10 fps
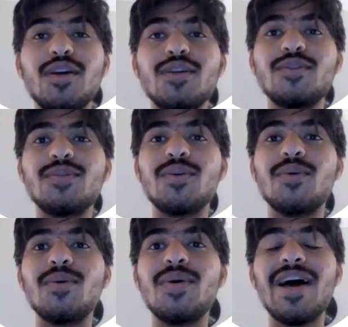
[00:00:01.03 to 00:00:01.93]

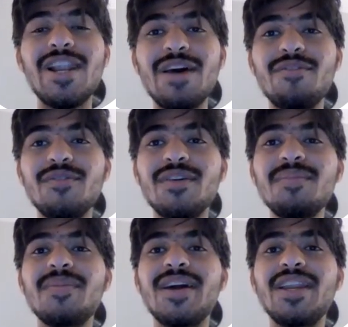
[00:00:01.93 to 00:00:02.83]
Hello
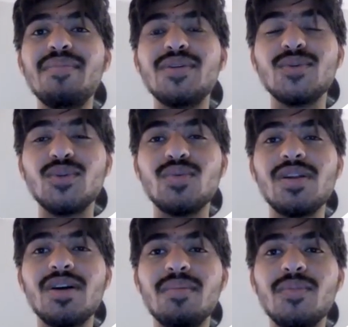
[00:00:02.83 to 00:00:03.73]
everyone, my name is
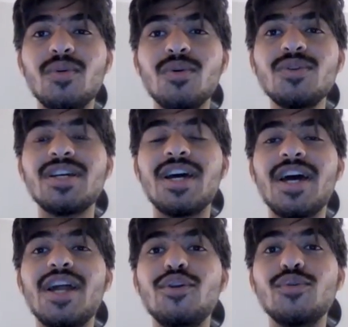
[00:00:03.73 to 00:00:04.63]
Ujjwal Kamboj
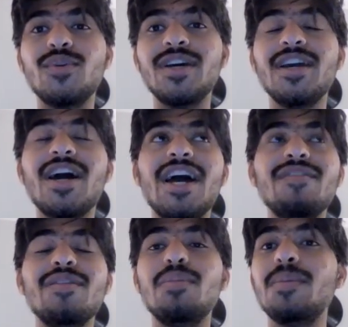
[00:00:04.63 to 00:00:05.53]
and today I
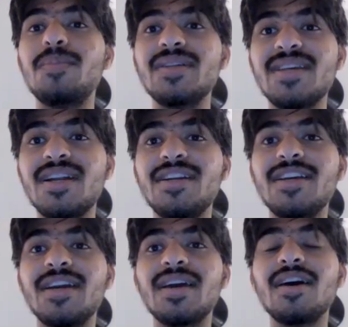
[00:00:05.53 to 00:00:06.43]
will be
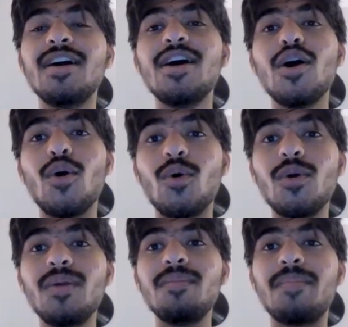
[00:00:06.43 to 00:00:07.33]
presenting
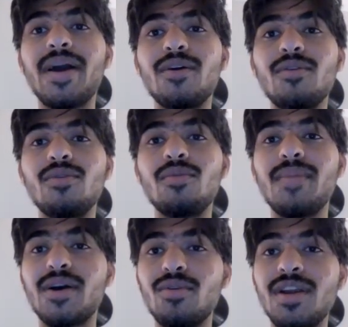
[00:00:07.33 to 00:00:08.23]
on
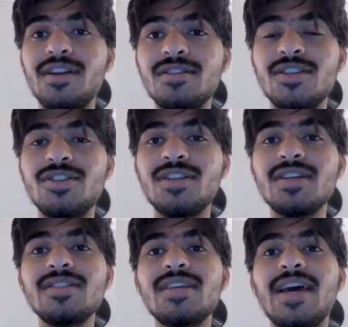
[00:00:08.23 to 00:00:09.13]
macrolide
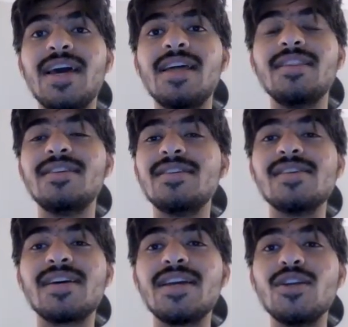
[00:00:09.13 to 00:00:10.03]
resistance, and this is
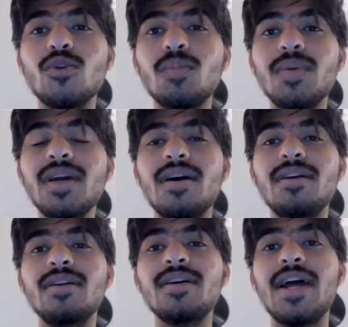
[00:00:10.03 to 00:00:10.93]
a key topic
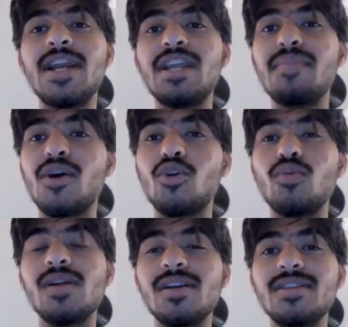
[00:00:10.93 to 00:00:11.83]
under
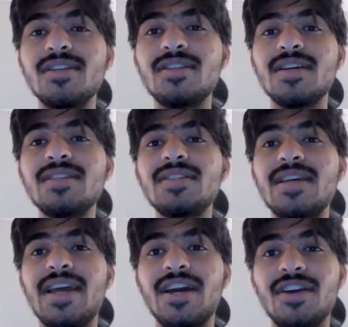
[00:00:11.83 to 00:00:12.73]
antimicrobial resistance
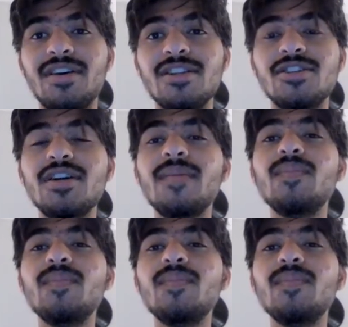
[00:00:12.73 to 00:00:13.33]
in agriculture,